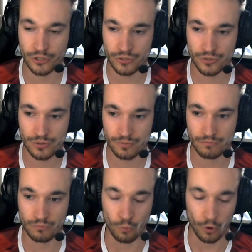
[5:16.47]
he was
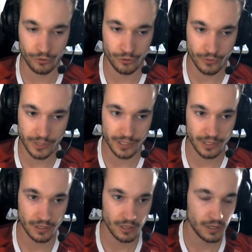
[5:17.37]
just
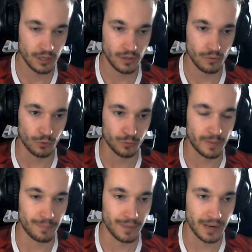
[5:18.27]
wondering
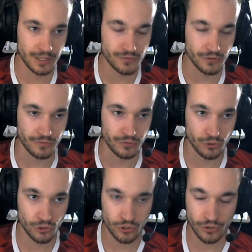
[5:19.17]
what were my plans for
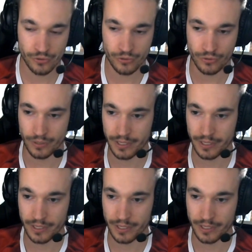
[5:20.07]
the future.